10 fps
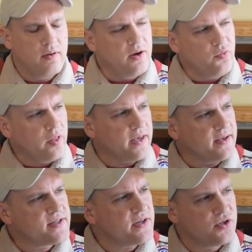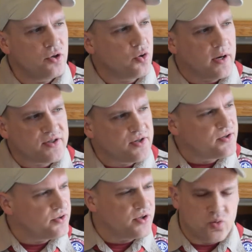And really, is that two
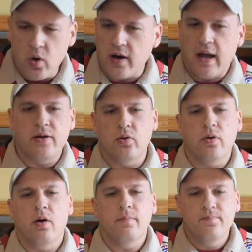questions or just one? I don't know.